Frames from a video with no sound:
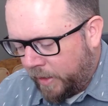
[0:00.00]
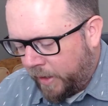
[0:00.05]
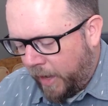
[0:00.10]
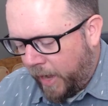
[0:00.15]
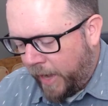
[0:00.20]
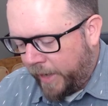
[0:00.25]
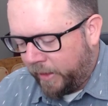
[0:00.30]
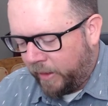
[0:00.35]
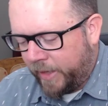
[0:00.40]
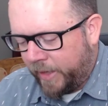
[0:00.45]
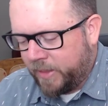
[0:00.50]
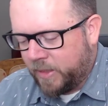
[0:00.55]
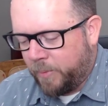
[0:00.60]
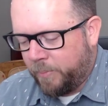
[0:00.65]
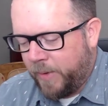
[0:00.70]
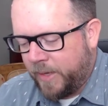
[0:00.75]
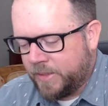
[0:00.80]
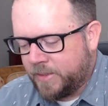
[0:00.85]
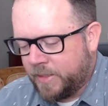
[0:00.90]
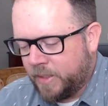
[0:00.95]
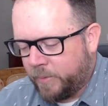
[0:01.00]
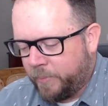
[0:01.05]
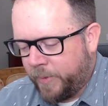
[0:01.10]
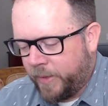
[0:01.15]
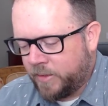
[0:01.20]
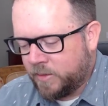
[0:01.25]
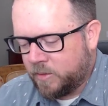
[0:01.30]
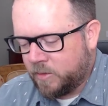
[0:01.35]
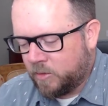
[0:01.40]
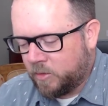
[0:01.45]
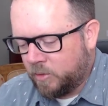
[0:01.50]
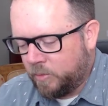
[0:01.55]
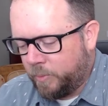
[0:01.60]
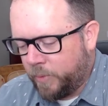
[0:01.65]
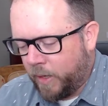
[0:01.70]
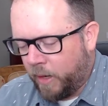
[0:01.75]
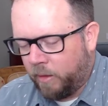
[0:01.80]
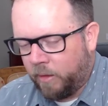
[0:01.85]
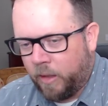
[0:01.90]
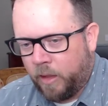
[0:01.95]
I like the basic pencil, but
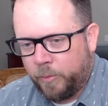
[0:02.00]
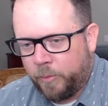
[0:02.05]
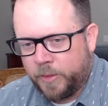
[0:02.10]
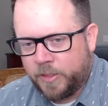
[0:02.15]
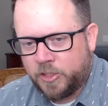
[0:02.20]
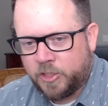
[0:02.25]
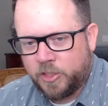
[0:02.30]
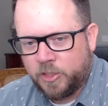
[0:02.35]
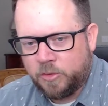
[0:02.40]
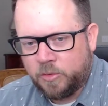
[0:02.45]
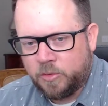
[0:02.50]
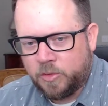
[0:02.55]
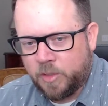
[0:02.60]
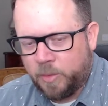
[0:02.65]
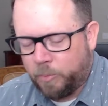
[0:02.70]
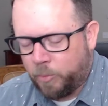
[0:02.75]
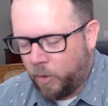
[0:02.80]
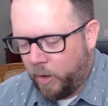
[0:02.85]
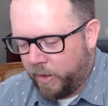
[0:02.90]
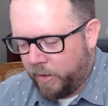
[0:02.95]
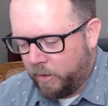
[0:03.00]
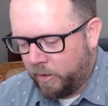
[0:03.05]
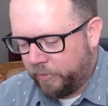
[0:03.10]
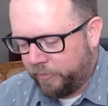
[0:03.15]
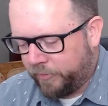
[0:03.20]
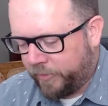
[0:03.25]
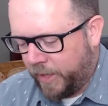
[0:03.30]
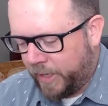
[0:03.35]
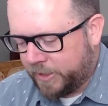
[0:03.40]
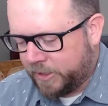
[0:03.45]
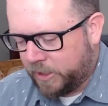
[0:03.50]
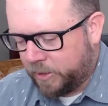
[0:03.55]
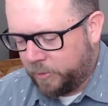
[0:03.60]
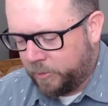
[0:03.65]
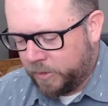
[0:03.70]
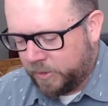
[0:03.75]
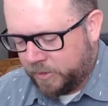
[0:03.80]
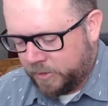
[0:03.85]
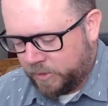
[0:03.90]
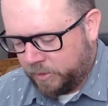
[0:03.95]
I'll always choose the brighter, flashy
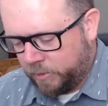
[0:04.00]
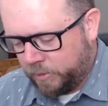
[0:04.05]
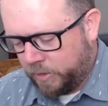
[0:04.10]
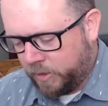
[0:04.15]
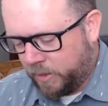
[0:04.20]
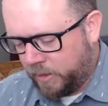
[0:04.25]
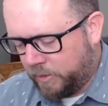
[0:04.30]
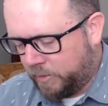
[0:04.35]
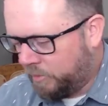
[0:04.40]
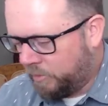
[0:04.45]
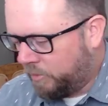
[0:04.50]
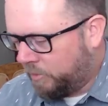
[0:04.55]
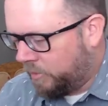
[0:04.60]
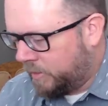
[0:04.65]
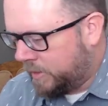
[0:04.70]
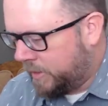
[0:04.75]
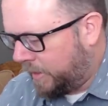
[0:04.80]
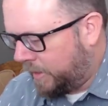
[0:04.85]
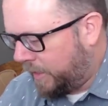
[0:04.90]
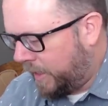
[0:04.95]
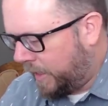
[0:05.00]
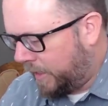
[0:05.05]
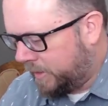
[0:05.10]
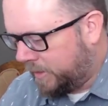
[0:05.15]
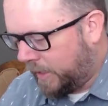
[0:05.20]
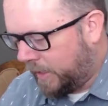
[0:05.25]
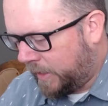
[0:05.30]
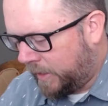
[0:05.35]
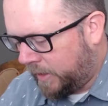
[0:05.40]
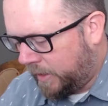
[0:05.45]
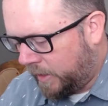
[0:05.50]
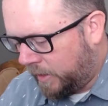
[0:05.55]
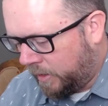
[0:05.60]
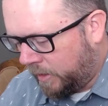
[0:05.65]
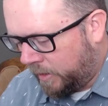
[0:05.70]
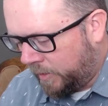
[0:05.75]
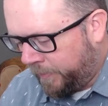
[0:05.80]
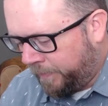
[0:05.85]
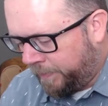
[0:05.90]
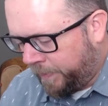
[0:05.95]
one. So we're gonna set that aside there.
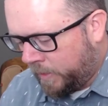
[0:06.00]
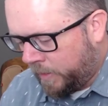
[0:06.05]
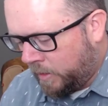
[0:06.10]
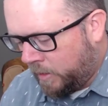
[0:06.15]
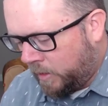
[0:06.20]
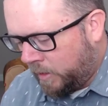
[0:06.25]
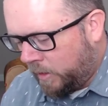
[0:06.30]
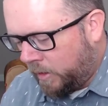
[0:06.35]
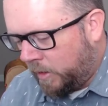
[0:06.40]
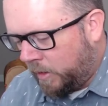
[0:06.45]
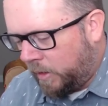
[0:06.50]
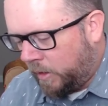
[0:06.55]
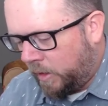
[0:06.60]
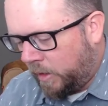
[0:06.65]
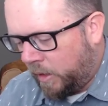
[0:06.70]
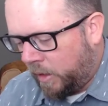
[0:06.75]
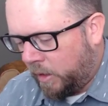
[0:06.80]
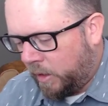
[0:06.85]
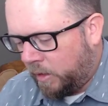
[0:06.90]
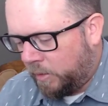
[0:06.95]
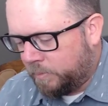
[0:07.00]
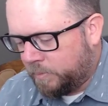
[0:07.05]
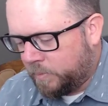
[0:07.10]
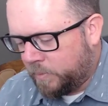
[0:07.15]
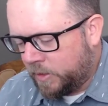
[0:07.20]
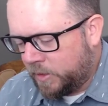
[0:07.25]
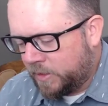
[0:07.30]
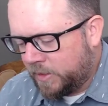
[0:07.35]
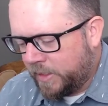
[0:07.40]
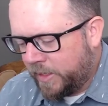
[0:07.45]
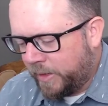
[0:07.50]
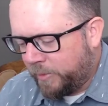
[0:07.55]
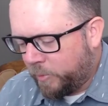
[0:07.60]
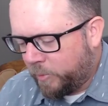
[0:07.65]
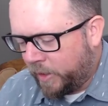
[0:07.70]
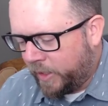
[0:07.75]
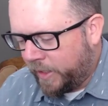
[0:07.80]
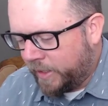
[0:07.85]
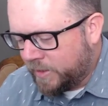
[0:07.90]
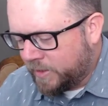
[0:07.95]
Um, you see
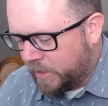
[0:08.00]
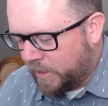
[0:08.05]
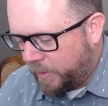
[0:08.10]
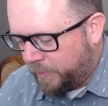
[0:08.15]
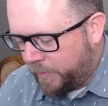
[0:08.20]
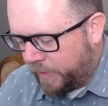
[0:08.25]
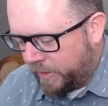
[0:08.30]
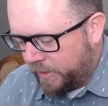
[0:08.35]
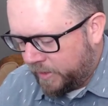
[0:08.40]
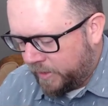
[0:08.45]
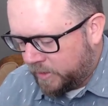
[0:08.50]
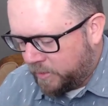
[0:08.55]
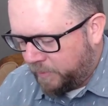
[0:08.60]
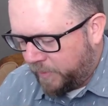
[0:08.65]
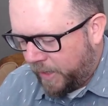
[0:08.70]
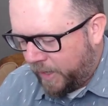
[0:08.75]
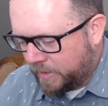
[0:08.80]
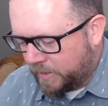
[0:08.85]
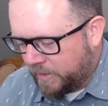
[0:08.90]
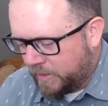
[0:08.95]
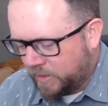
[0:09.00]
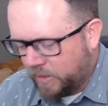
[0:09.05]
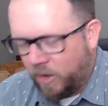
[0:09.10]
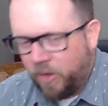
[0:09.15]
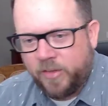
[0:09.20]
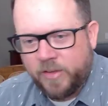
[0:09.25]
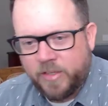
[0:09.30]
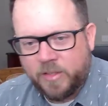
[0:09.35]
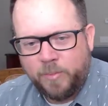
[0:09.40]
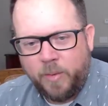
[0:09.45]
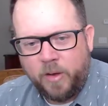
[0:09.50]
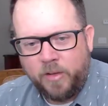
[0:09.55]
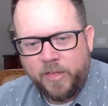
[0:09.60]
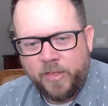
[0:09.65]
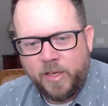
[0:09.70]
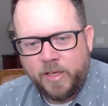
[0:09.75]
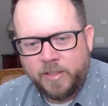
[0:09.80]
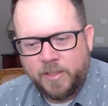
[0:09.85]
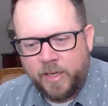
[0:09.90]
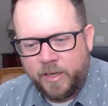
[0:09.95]
what ends up in this box is all the small
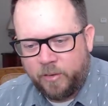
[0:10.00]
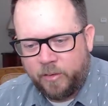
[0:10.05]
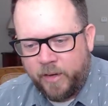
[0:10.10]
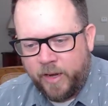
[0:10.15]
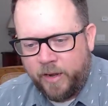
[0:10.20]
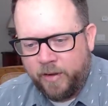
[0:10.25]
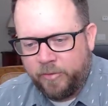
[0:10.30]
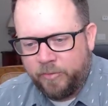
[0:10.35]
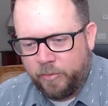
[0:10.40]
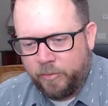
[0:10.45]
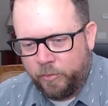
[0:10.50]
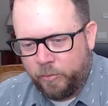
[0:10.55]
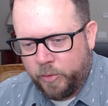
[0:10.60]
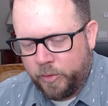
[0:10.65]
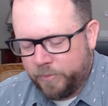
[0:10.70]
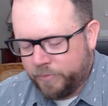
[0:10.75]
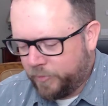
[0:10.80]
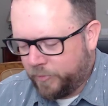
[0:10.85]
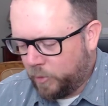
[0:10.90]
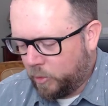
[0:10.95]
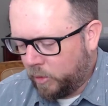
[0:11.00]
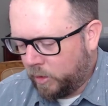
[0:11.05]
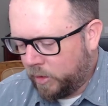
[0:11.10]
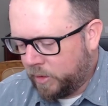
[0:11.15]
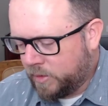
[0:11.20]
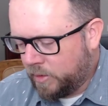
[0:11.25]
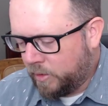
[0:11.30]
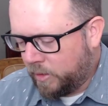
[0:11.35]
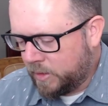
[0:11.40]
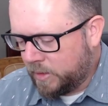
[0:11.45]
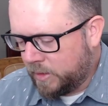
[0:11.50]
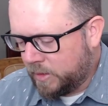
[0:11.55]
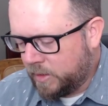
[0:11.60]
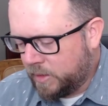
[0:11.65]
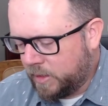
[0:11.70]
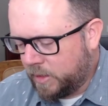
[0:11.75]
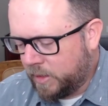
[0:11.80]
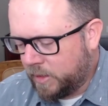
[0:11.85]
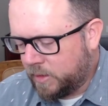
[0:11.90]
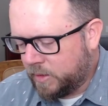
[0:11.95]
things I don't have room for. So this is
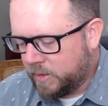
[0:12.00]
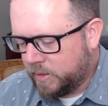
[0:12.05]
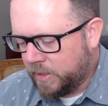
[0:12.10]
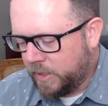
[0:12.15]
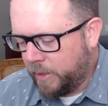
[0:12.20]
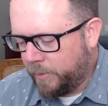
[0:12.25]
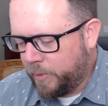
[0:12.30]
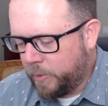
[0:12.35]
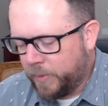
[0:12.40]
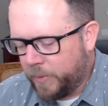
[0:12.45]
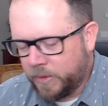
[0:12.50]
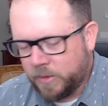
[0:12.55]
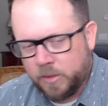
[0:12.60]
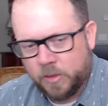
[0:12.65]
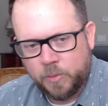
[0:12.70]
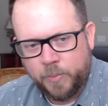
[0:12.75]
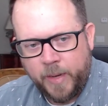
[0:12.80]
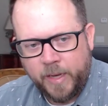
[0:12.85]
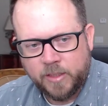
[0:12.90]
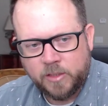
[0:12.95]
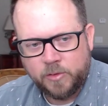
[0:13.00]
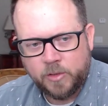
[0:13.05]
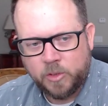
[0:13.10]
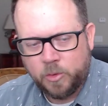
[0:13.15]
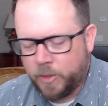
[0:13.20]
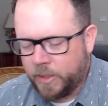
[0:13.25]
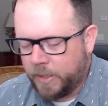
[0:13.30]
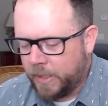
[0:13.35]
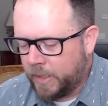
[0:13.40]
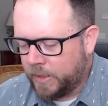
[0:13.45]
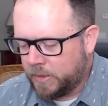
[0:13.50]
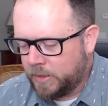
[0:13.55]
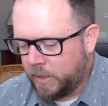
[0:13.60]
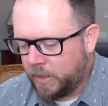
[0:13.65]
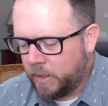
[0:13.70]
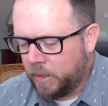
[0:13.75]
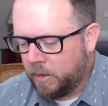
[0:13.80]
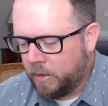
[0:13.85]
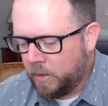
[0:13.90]
the CW Pencils patch for 2019.